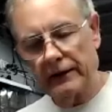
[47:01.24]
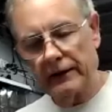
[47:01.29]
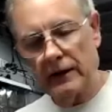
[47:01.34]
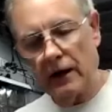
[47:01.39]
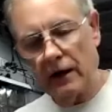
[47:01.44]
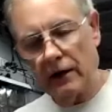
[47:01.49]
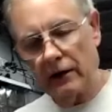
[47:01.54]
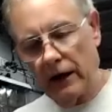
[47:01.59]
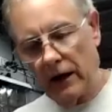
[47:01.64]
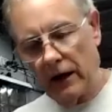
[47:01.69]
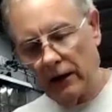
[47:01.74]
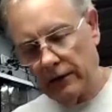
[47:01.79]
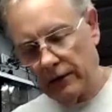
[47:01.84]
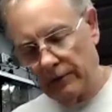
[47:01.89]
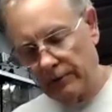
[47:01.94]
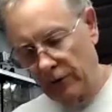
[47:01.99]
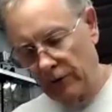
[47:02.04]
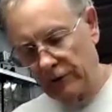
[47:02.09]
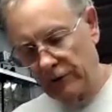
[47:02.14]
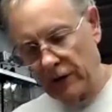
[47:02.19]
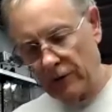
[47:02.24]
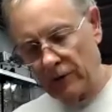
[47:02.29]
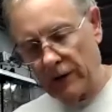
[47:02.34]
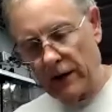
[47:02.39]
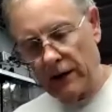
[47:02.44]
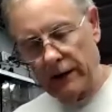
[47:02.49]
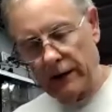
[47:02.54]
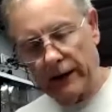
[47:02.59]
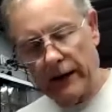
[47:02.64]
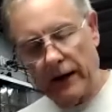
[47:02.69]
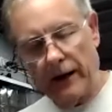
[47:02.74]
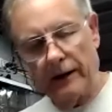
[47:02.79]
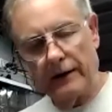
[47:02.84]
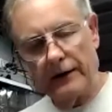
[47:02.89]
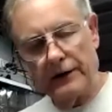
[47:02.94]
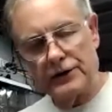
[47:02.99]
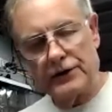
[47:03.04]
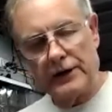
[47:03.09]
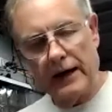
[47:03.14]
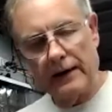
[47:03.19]
the car out, I moved it around, I got it in
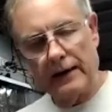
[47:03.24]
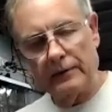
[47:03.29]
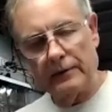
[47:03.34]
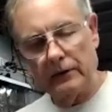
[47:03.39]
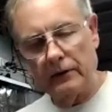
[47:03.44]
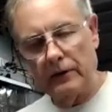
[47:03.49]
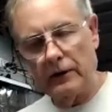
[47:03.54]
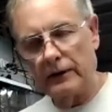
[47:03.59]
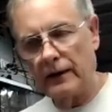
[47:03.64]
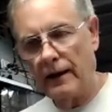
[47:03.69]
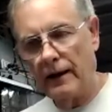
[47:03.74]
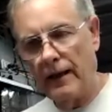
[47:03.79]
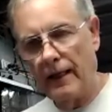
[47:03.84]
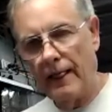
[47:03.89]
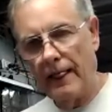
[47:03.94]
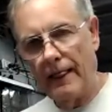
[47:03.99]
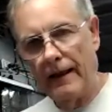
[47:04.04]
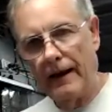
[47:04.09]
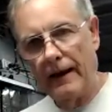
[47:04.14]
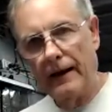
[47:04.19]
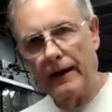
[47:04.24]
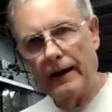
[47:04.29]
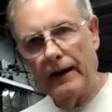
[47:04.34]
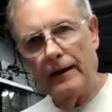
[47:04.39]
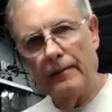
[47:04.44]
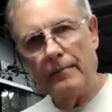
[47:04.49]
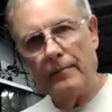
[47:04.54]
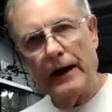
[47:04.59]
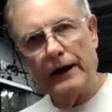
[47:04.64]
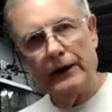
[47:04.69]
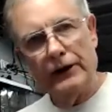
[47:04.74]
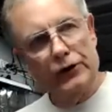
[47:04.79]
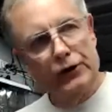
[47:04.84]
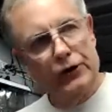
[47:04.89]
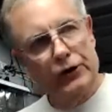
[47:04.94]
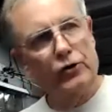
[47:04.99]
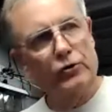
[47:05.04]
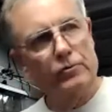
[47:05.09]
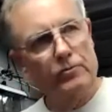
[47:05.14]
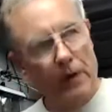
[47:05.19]
the shop, and look, and my
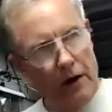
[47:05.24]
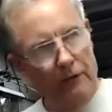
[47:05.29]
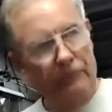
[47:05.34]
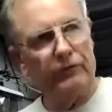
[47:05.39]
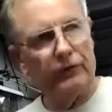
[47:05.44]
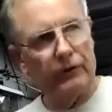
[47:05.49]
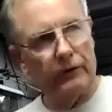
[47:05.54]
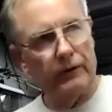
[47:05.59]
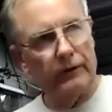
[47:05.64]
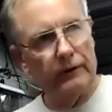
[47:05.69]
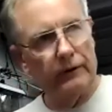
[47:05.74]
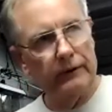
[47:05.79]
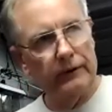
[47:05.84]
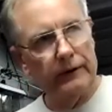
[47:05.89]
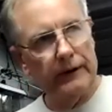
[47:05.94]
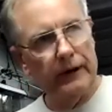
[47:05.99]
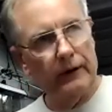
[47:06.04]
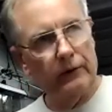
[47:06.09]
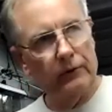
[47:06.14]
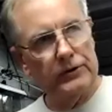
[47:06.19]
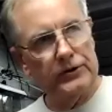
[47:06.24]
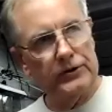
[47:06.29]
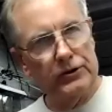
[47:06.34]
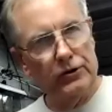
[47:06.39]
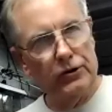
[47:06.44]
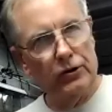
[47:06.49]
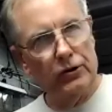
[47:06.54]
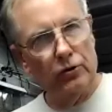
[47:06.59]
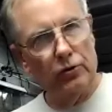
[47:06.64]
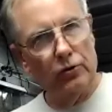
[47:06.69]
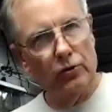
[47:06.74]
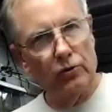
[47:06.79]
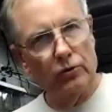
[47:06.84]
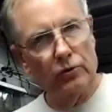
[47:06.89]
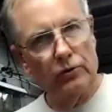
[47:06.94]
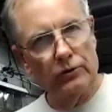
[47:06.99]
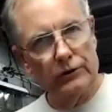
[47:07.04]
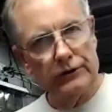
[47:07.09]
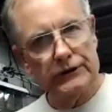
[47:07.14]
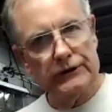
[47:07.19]
new muffler that was new
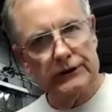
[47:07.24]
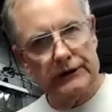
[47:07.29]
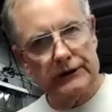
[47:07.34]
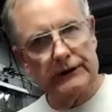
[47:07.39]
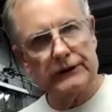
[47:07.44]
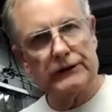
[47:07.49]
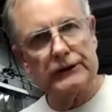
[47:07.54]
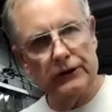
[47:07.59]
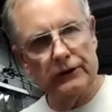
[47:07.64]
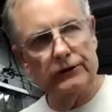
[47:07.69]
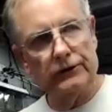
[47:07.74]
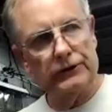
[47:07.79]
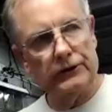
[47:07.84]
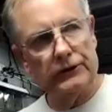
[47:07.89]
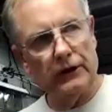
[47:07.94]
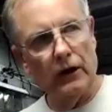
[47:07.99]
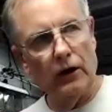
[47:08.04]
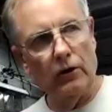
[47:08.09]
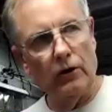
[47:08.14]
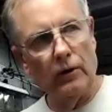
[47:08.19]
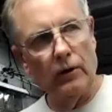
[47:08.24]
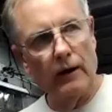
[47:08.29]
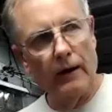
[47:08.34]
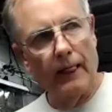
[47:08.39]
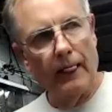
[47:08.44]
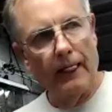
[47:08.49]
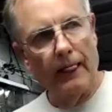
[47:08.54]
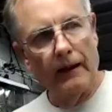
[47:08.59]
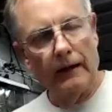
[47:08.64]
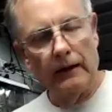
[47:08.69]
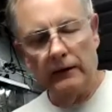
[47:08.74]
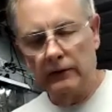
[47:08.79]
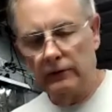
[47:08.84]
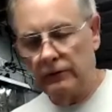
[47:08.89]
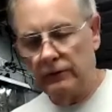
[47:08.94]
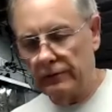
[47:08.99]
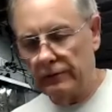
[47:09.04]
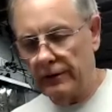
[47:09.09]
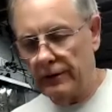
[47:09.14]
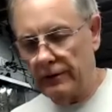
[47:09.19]
six years ago,
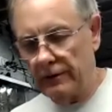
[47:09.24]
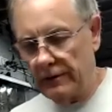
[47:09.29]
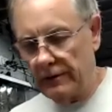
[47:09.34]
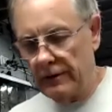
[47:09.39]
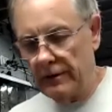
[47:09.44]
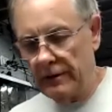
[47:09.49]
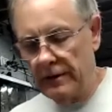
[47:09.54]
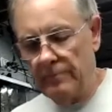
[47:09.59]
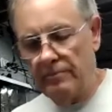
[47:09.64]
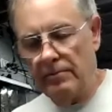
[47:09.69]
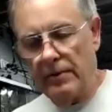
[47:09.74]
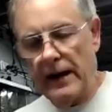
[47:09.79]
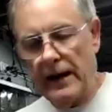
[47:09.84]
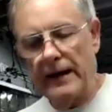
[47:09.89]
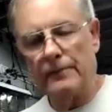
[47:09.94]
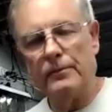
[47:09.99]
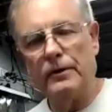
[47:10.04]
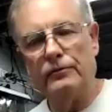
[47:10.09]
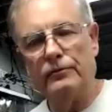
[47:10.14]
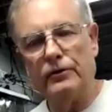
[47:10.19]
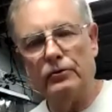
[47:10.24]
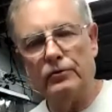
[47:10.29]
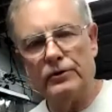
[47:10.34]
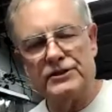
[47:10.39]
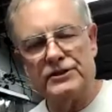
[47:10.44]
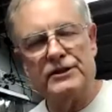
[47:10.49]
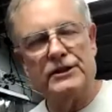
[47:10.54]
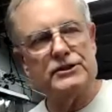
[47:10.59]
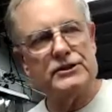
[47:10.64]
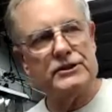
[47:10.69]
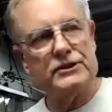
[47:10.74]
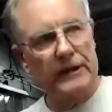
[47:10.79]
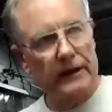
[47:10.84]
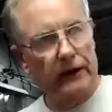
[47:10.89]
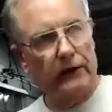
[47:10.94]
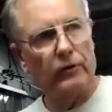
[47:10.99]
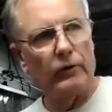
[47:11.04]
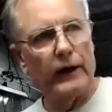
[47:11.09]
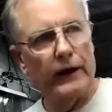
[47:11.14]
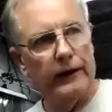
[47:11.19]
the bottom of it was
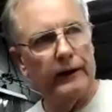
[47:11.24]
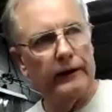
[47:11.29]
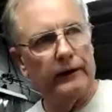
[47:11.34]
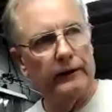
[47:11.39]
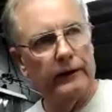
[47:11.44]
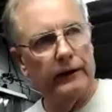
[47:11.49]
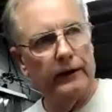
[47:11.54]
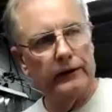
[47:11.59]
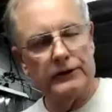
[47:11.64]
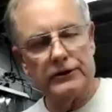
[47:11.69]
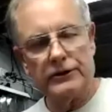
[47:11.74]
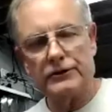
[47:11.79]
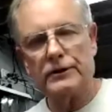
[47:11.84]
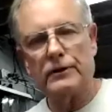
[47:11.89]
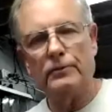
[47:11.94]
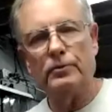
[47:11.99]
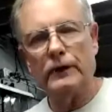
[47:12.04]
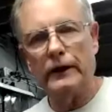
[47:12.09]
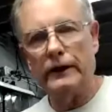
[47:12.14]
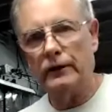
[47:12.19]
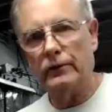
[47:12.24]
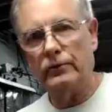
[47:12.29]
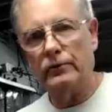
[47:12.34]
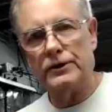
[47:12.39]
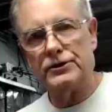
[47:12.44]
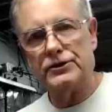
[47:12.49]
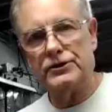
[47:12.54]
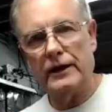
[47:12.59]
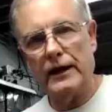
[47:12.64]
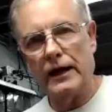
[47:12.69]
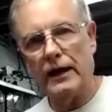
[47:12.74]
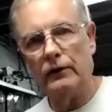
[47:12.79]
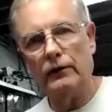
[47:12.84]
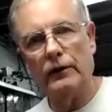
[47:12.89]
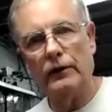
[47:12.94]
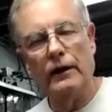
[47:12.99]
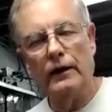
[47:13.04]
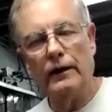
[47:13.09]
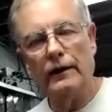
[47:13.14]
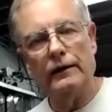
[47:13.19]
disintegrated. It just completely rusted out.
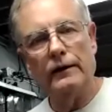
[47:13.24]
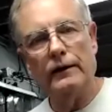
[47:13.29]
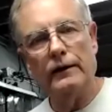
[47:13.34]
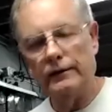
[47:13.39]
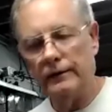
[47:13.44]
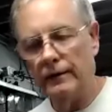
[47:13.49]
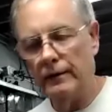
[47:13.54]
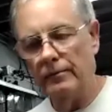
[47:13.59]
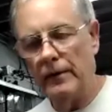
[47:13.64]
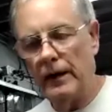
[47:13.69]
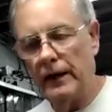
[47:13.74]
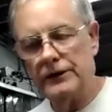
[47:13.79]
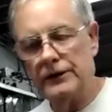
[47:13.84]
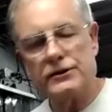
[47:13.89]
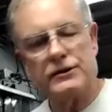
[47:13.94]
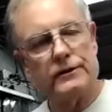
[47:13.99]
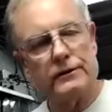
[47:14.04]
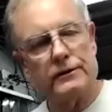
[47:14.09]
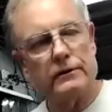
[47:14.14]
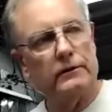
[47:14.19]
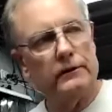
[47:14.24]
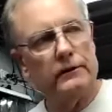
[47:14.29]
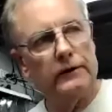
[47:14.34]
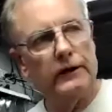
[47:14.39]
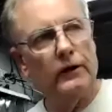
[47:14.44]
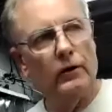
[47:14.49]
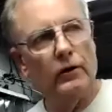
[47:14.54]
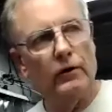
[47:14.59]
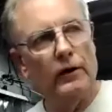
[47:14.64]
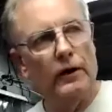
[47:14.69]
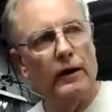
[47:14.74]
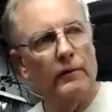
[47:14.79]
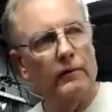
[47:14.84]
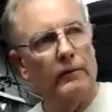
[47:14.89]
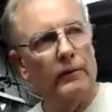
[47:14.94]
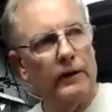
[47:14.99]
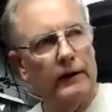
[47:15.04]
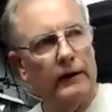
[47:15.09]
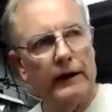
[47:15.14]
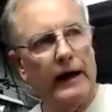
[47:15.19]
The the mice, you know,
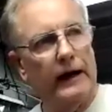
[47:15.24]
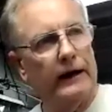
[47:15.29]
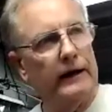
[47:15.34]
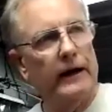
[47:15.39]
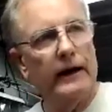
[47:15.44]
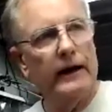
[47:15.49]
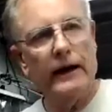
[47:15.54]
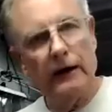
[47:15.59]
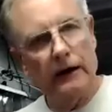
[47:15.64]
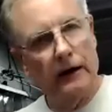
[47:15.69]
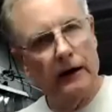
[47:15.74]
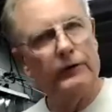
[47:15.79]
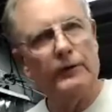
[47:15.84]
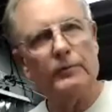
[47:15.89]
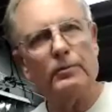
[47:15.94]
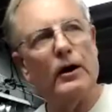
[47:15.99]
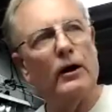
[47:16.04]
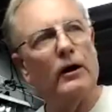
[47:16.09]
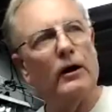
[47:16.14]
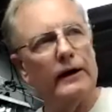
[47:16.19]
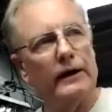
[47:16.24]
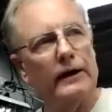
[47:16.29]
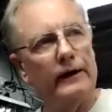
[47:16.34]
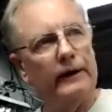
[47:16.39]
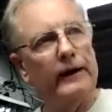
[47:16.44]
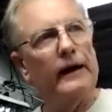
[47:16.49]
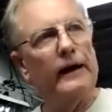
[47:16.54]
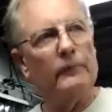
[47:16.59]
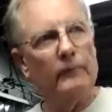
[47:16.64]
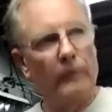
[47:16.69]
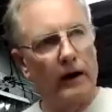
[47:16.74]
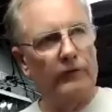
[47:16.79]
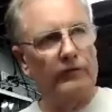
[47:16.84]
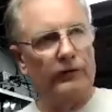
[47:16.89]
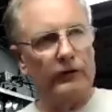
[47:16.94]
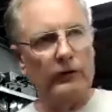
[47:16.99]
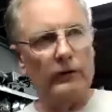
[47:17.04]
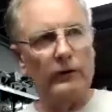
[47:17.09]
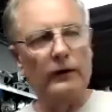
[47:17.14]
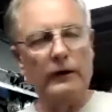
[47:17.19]
had a hell of a party in that
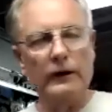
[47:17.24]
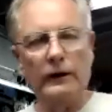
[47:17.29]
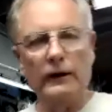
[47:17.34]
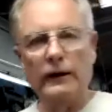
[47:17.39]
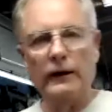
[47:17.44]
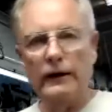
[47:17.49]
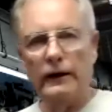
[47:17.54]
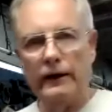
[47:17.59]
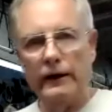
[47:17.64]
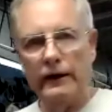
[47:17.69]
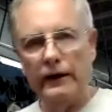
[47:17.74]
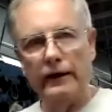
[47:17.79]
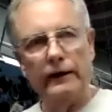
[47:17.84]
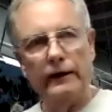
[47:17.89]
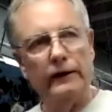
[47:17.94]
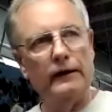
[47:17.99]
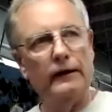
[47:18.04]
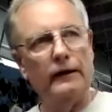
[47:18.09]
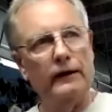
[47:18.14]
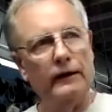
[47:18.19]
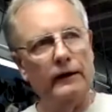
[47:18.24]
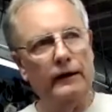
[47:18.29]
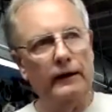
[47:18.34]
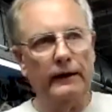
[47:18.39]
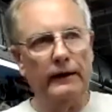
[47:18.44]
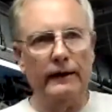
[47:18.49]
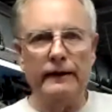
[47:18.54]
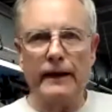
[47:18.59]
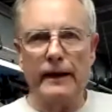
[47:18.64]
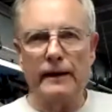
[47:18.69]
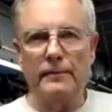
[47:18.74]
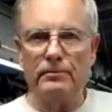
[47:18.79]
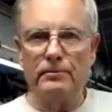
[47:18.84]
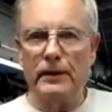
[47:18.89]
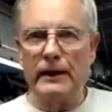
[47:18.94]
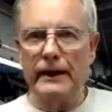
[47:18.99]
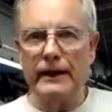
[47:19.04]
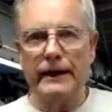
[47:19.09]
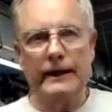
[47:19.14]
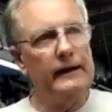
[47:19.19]
muffler, and uh, they
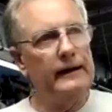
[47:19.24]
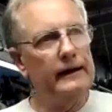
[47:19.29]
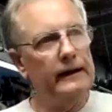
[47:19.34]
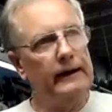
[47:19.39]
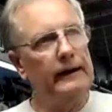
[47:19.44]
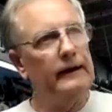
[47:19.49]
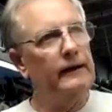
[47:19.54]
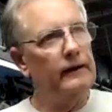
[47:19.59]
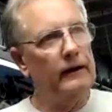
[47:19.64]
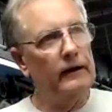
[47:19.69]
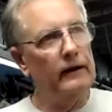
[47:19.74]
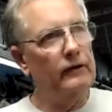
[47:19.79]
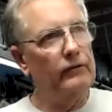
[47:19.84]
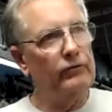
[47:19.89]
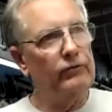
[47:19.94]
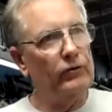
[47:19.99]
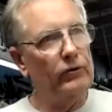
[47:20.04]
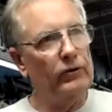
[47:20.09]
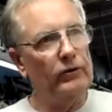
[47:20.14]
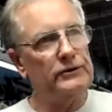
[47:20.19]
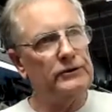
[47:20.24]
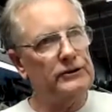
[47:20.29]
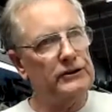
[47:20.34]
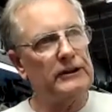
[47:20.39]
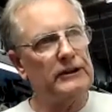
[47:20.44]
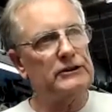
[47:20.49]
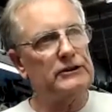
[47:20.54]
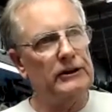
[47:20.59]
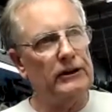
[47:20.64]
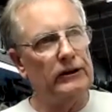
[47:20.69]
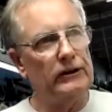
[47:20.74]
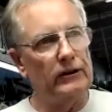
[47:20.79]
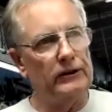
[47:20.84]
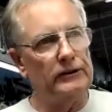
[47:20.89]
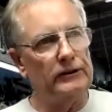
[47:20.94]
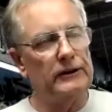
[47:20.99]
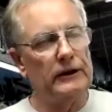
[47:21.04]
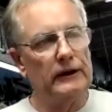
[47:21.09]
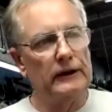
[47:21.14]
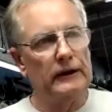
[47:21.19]
peed in there for six
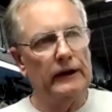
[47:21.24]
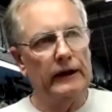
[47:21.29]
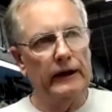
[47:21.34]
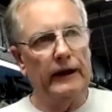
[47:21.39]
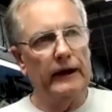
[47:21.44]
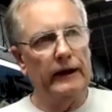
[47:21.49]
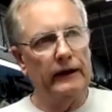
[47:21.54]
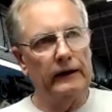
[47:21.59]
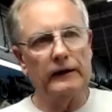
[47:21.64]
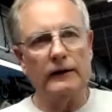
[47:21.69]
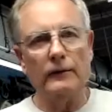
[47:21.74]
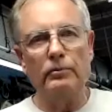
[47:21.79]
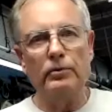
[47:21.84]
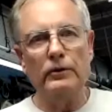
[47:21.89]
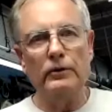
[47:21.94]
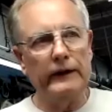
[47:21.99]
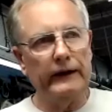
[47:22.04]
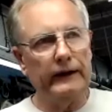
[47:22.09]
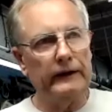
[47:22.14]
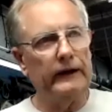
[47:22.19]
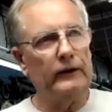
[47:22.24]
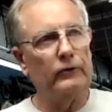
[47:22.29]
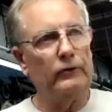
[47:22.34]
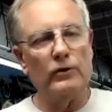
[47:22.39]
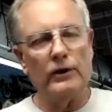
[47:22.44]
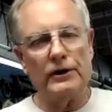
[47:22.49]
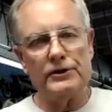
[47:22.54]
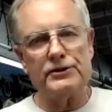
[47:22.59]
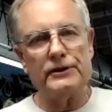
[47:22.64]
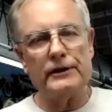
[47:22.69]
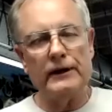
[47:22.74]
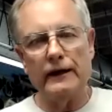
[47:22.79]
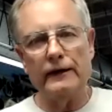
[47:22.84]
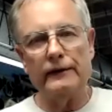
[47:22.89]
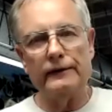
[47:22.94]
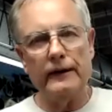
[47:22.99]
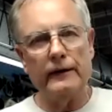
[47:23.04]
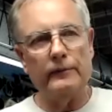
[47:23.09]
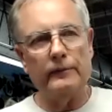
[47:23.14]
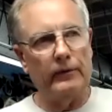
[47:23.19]
years, and it completely rusted
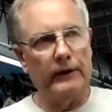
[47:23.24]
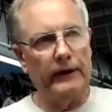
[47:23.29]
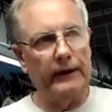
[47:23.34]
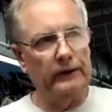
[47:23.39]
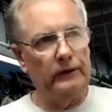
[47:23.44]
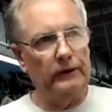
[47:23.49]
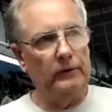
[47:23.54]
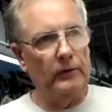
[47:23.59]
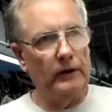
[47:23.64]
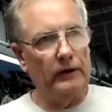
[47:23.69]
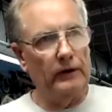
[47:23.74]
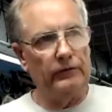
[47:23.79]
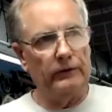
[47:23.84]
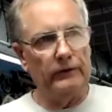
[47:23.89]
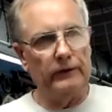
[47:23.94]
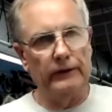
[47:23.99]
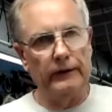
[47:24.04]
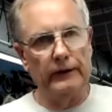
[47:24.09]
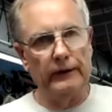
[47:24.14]
out that brand new muffler.